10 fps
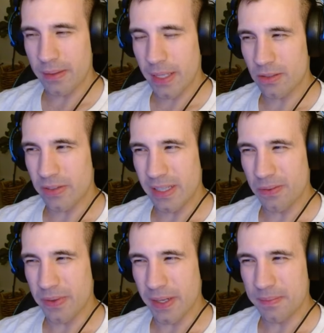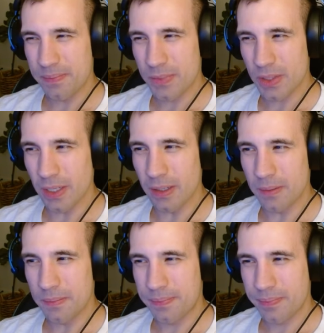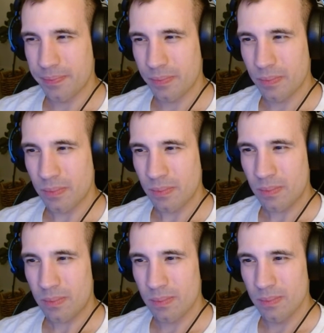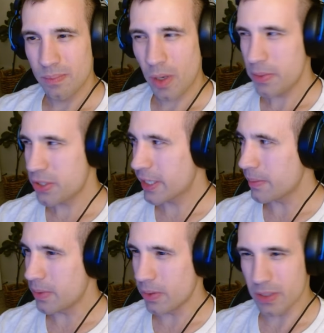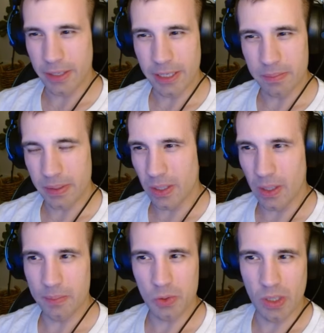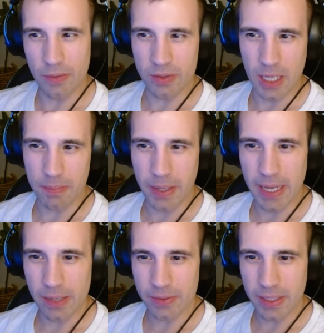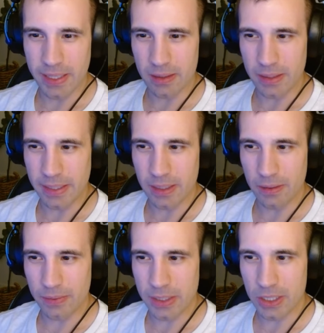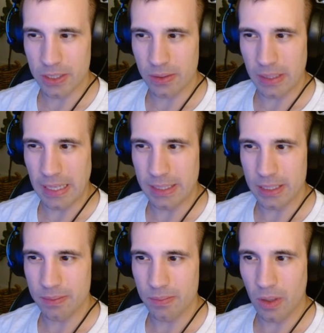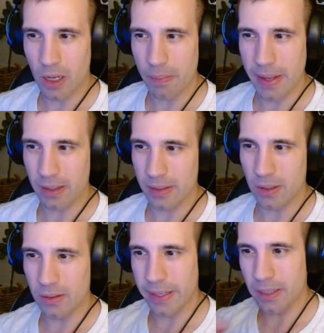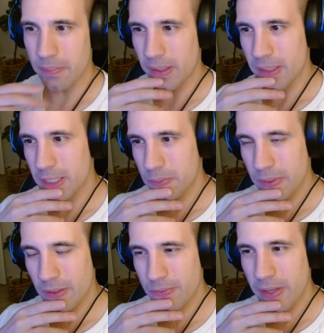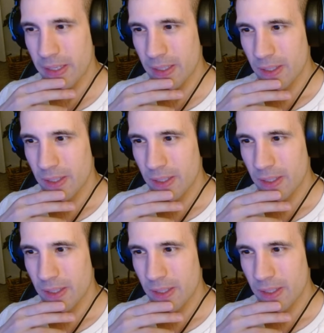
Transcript: That's right, the fin. So probably should have kept notes on here, but no, I'm just going off the top of my head everything I can think of. That's just I just automatically don't like about this. But the fin.